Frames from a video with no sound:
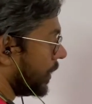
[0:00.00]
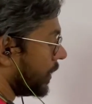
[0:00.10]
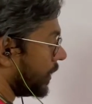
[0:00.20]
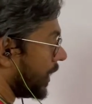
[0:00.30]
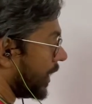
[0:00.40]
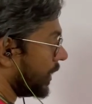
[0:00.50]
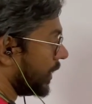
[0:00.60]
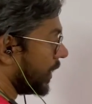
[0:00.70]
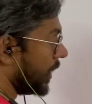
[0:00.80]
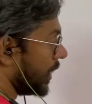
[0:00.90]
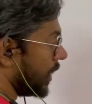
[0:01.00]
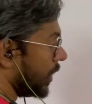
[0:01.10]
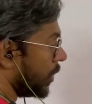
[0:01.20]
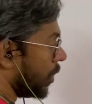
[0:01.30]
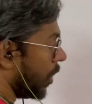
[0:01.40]
Then
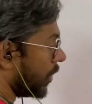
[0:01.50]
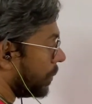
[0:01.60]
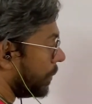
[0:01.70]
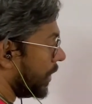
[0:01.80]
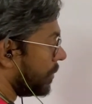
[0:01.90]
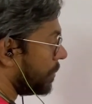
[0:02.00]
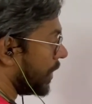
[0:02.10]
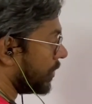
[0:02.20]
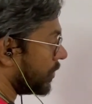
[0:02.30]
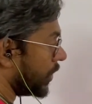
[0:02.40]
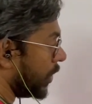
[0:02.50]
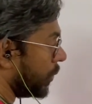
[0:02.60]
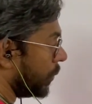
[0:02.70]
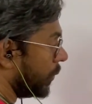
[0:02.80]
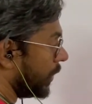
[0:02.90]
log p base
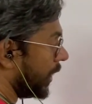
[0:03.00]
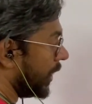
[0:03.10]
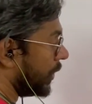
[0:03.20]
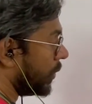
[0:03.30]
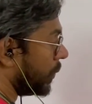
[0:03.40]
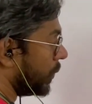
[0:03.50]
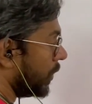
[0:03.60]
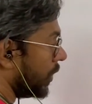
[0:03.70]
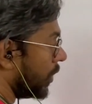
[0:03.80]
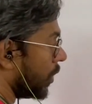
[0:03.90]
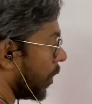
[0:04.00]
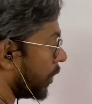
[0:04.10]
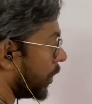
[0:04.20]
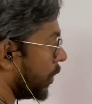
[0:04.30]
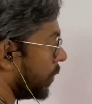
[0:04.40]
q into
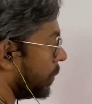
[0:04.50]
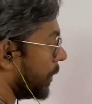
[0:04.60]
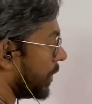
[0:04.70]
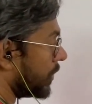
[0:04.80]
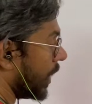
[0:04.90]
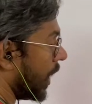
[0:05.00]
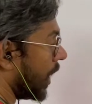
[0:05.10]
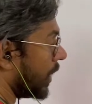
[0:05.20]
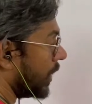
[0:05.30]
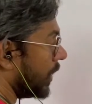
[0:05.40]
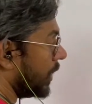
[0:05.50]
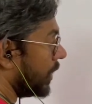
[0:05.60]
log q base r